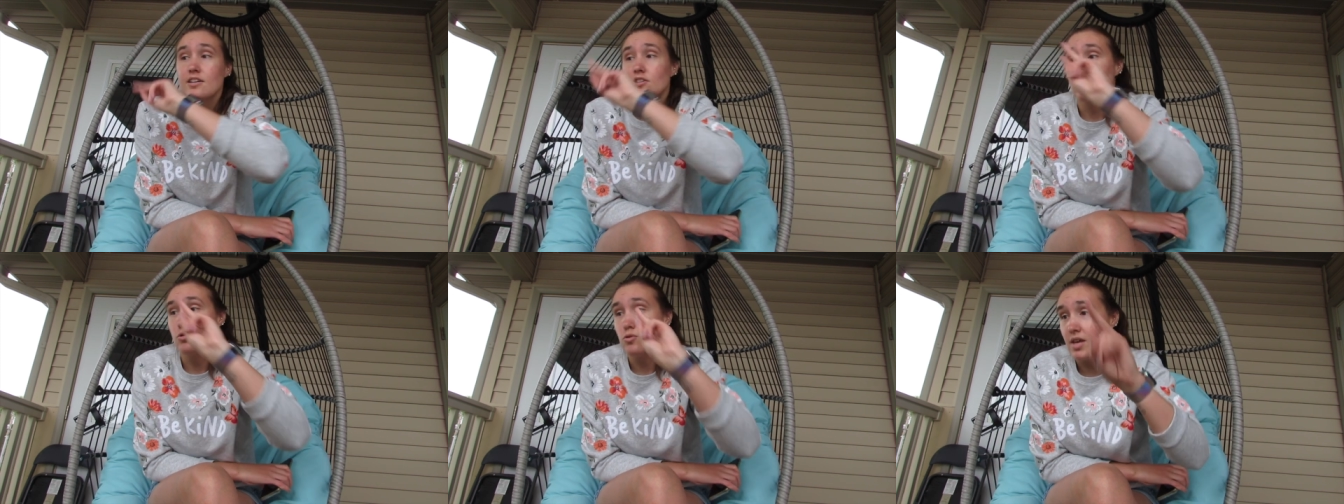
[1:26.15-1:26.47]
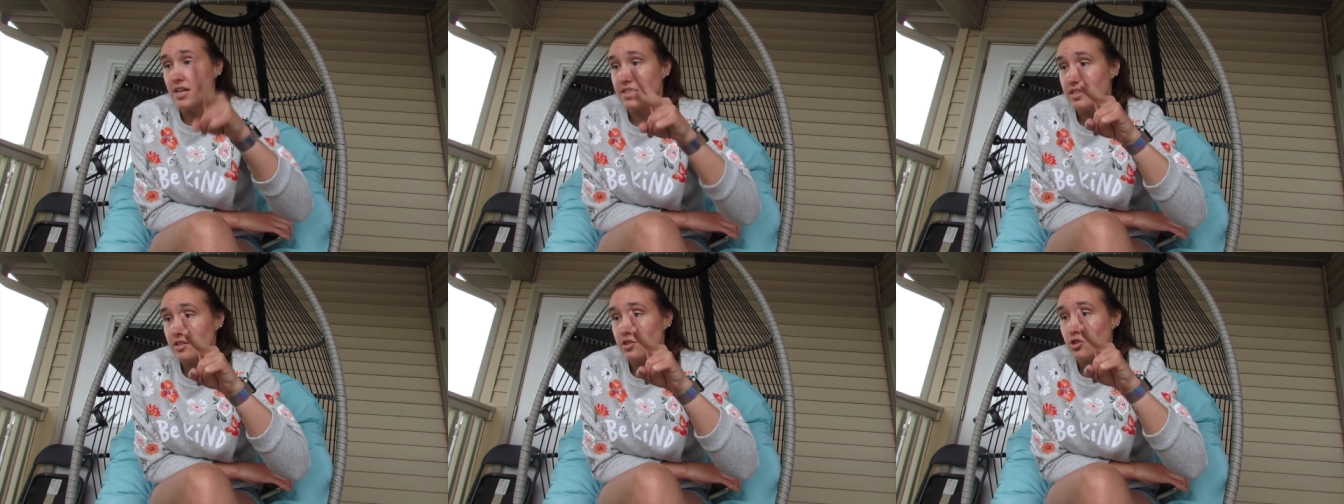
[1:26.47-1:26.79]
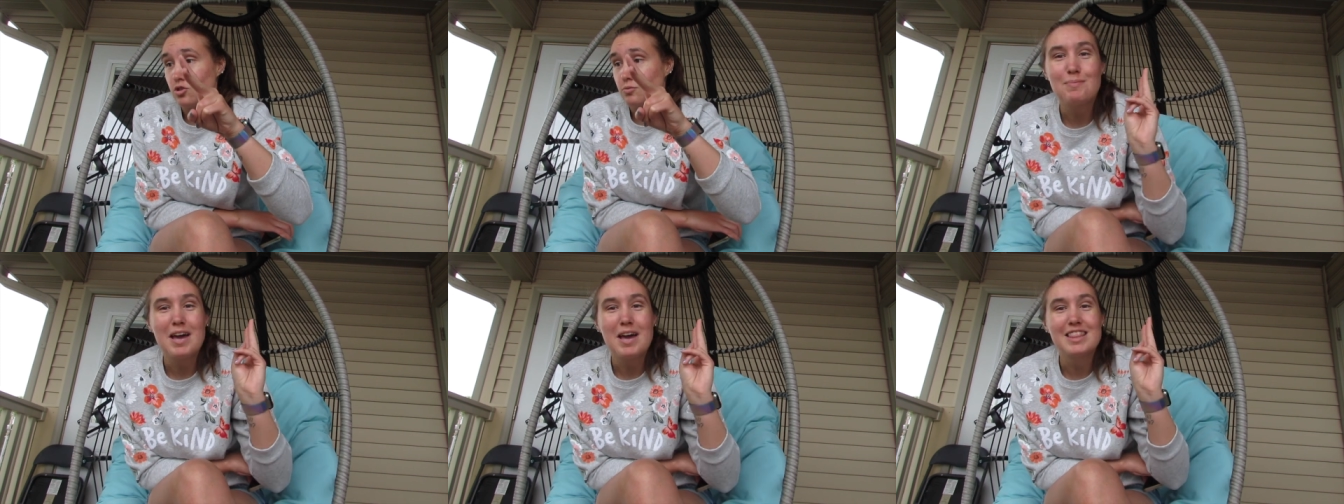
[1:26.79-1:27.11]
two things a
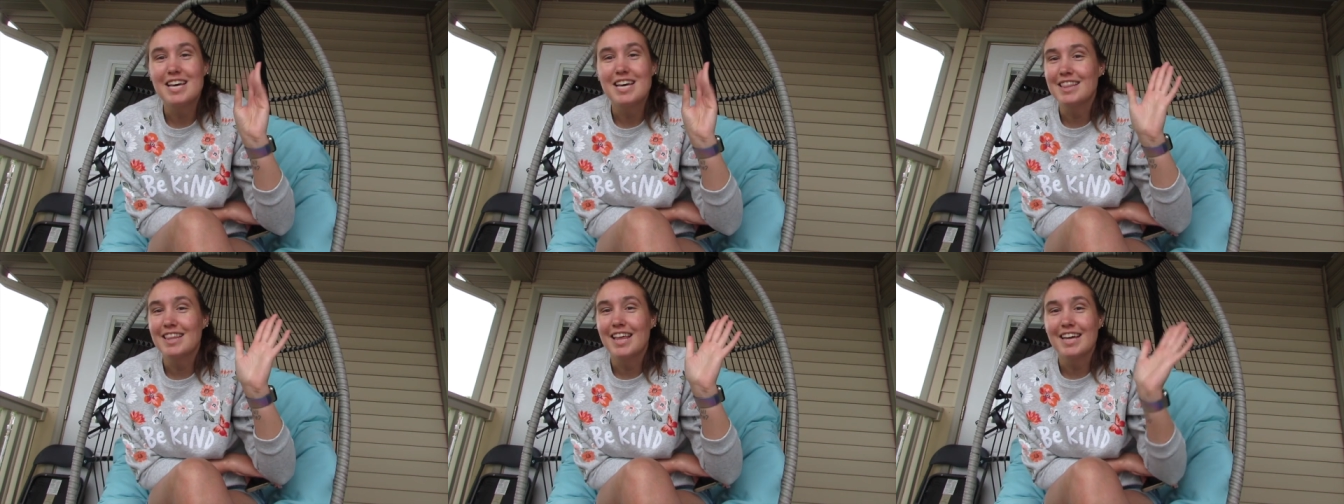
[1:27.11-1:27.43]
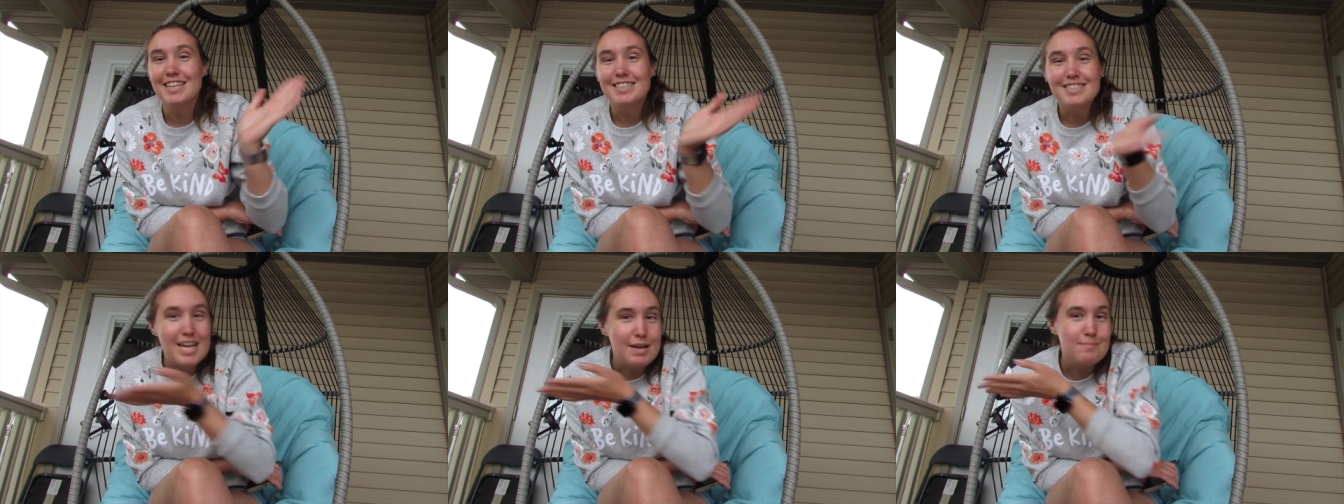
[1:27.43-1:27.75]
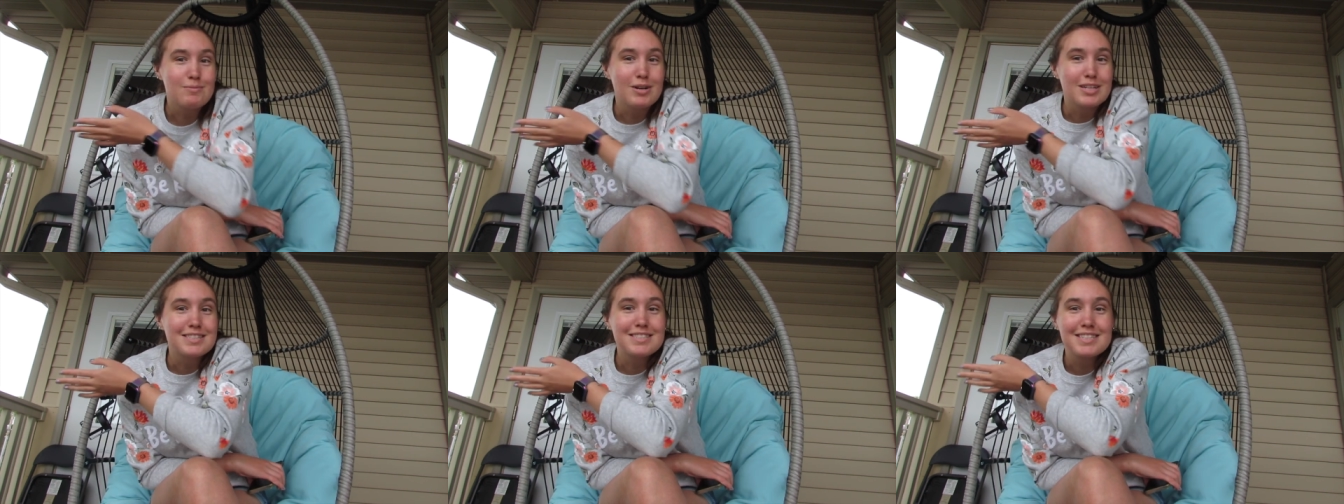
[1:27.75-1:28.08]
soup, and then like 10
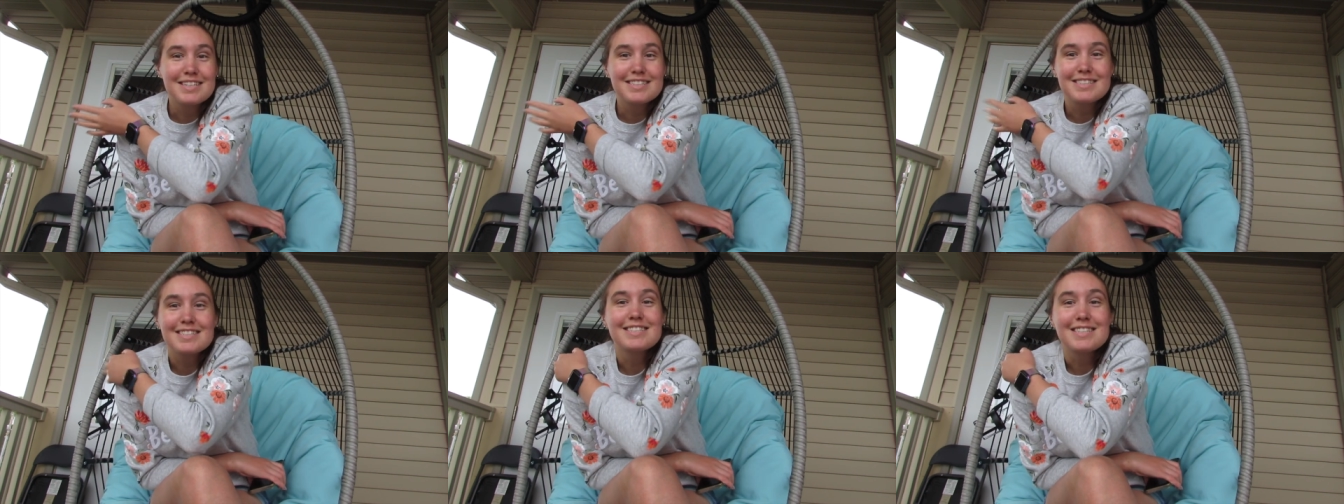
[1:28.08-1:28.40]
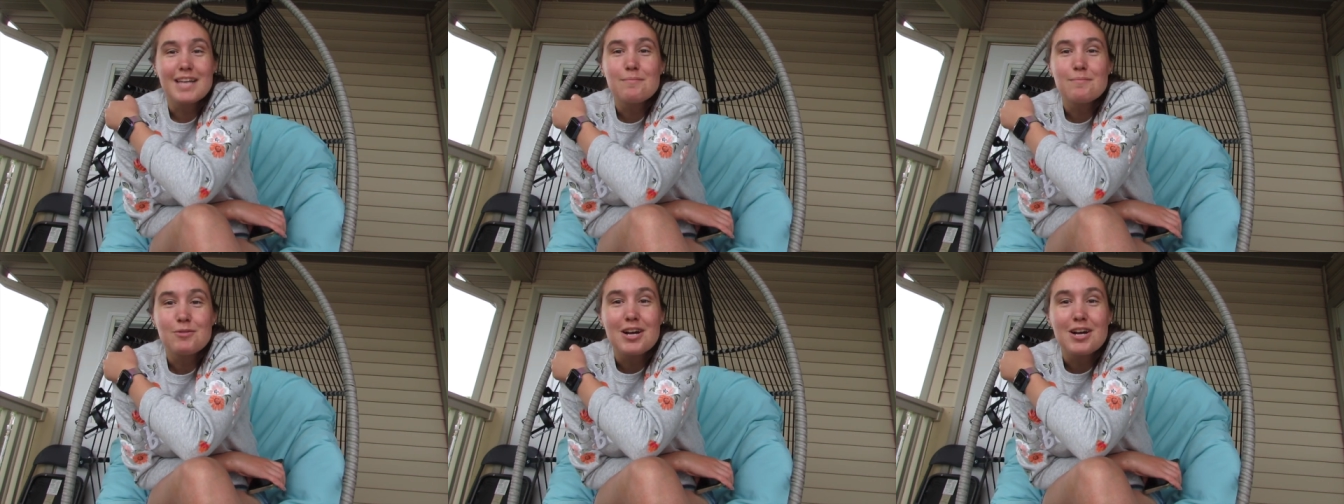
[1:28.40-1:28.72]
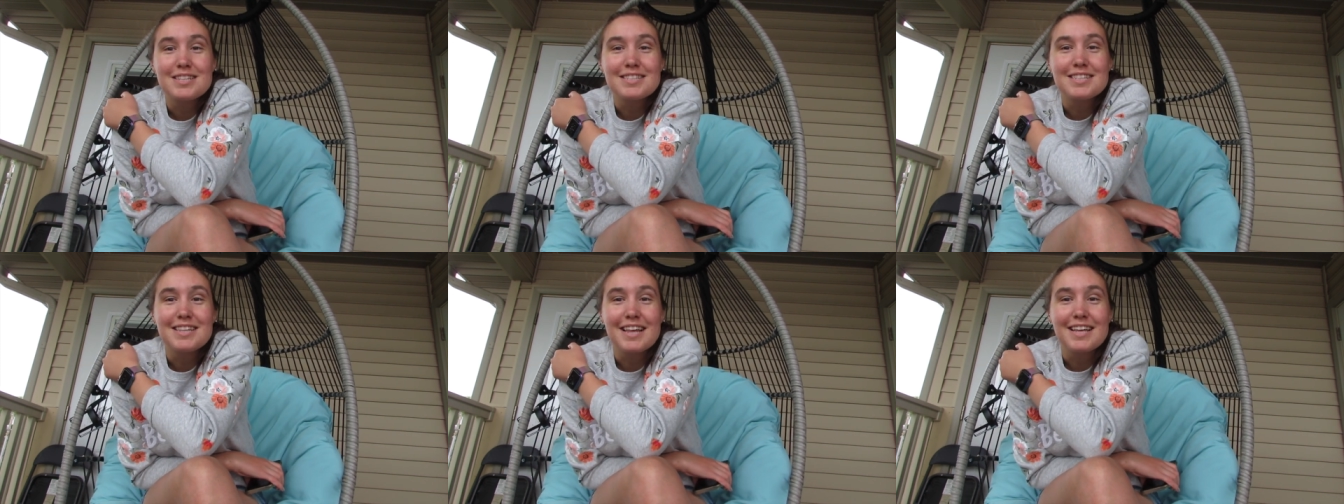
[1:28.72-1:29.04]
breadsticks because I'm
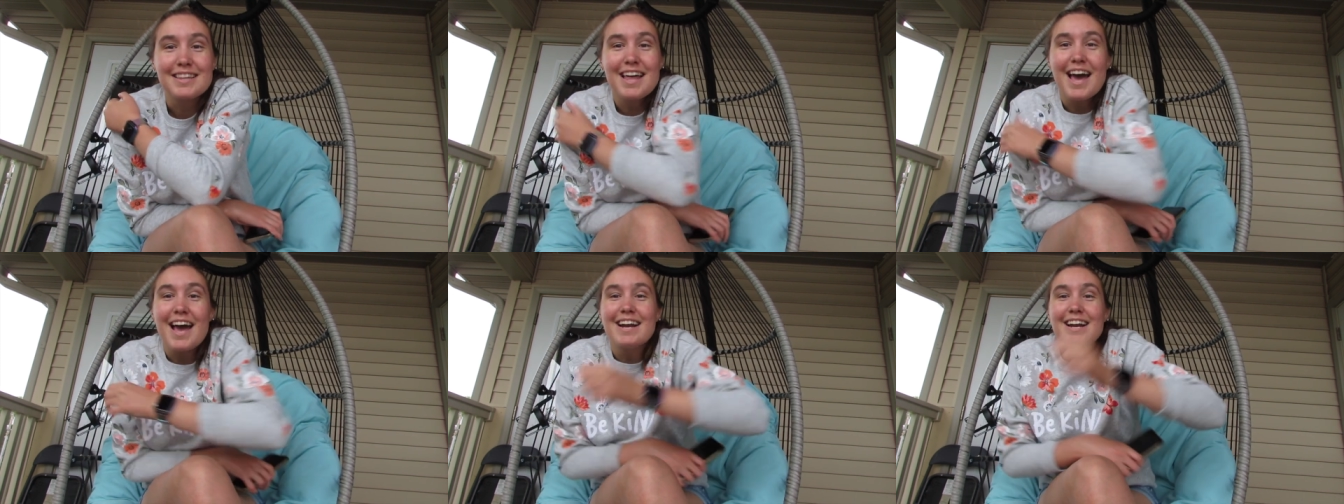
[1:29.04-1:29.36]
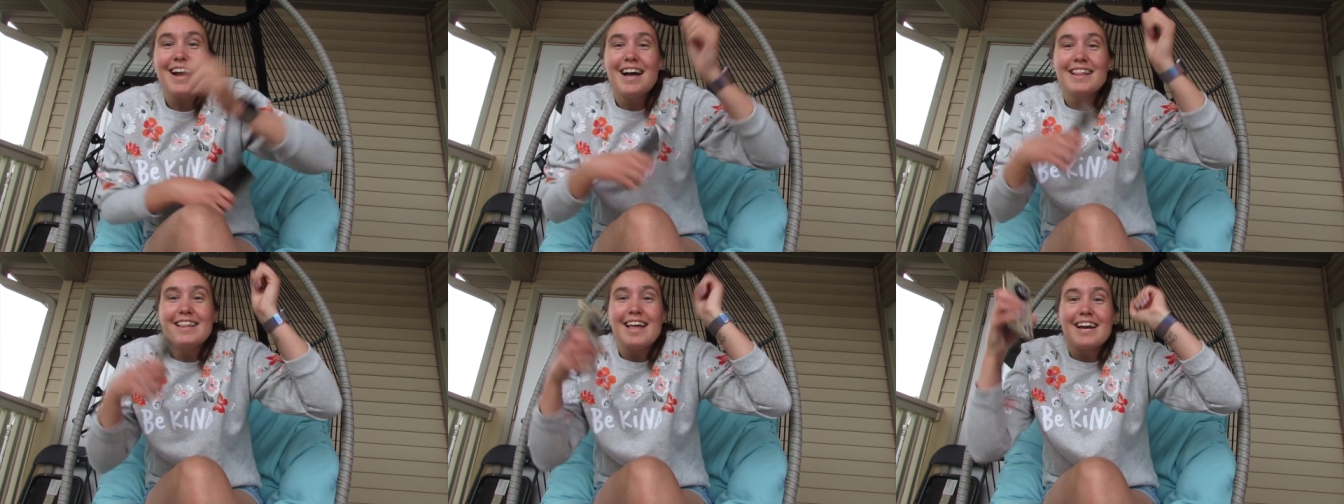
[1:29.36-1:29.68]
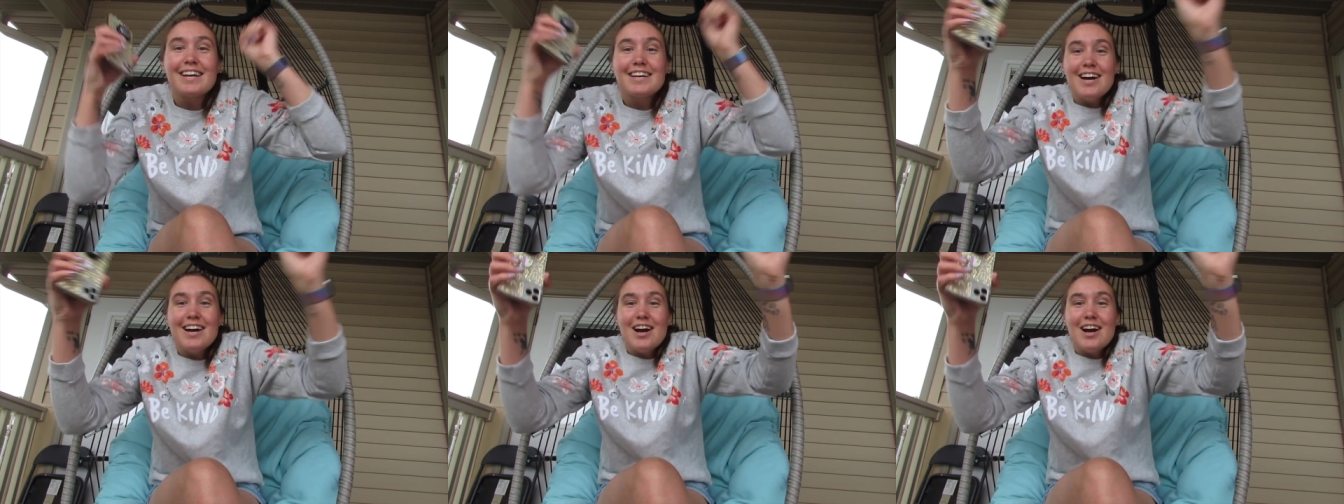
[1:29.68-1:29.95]
crazy like that, and I like